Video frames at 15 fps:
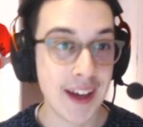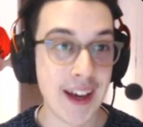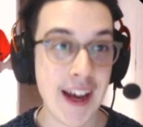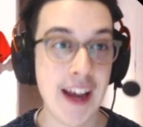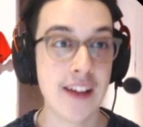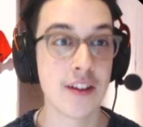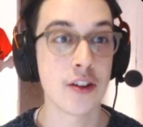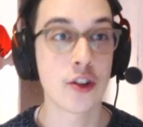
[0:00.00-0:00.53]

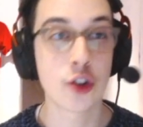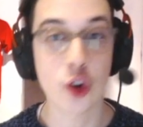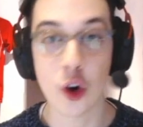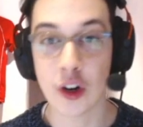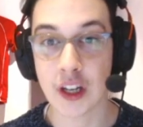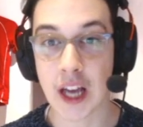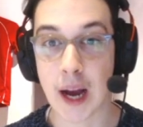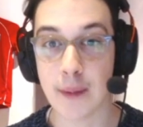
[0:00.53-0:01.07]
He's a
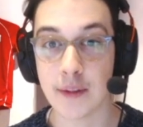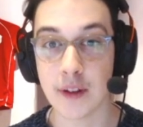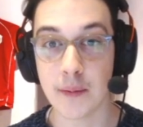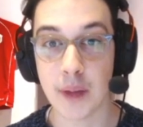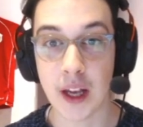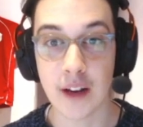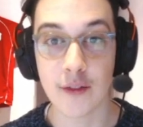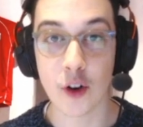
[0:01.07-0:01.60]
strong captain
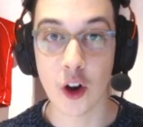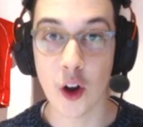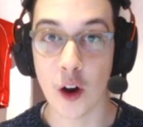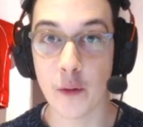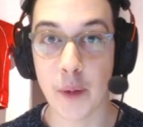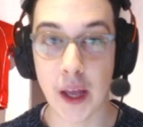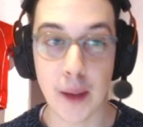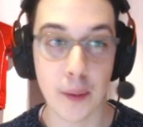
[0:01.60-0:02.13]
pick for a lot
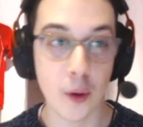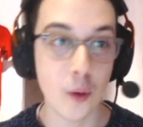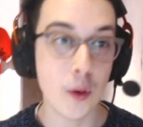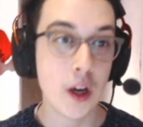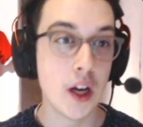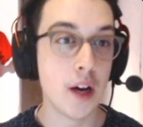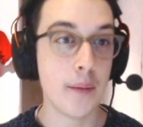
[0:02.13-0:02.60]
of people.